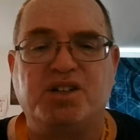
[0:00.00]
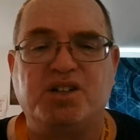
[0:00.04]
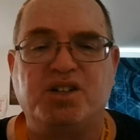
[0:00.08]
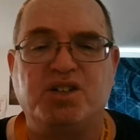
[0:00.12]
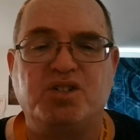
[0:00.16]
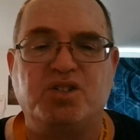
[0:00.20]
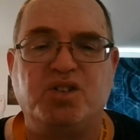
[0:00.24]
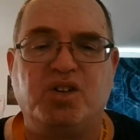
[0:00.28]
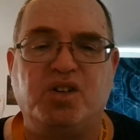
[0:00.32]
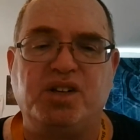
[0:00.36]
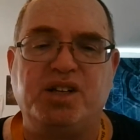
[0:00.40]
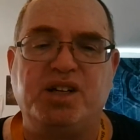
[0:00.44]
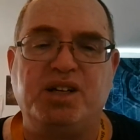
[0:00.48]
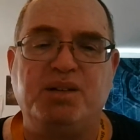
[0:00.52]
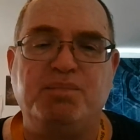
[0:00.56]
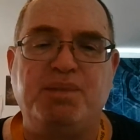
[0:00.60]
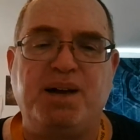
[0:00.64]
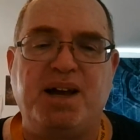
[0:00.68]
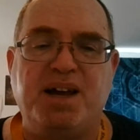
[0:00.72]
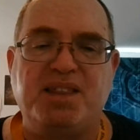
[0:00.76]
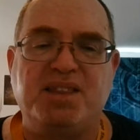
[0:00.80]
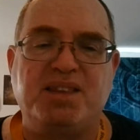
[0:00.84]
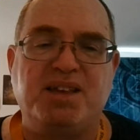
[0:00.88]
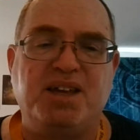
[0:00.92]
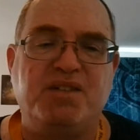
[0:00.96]
Talsorian
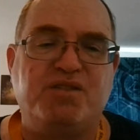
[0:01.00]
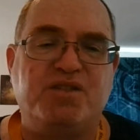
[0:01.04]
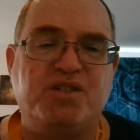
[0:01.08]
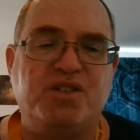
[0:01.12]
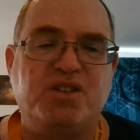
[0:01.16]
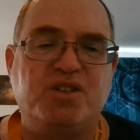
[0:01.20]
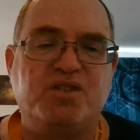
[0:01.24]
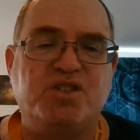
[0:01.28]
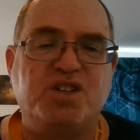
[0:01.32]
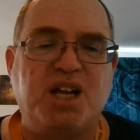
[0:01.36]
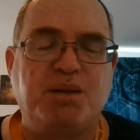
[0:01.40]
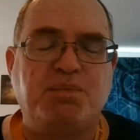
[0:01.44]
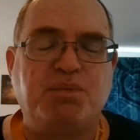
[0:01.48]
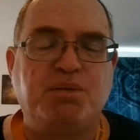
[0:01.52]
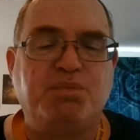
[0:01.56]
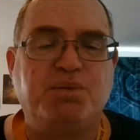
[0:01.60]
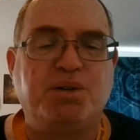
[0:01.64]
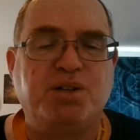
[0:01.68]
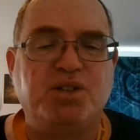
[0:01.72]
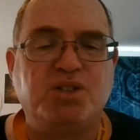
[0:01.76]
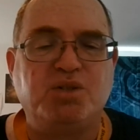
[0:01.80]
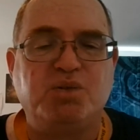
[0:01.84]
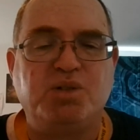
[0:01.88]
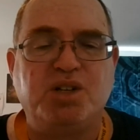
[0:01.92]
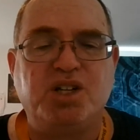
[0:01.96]
back at Further
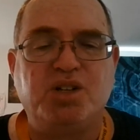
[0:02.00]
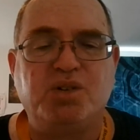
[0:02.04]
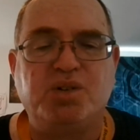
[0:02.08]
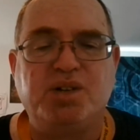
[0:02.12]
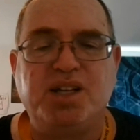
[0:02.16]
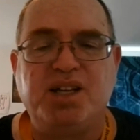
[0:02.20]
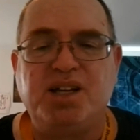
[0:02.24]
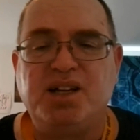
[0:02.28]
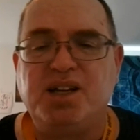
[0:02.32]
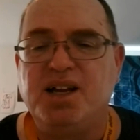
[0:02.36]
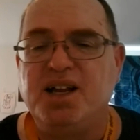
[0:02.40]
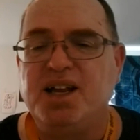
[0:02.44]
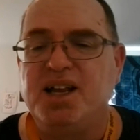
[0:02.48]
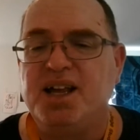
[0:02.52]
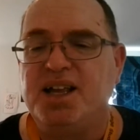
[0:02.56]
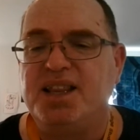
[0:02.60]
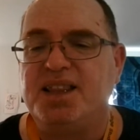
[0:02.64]
Cyberpunk 2020,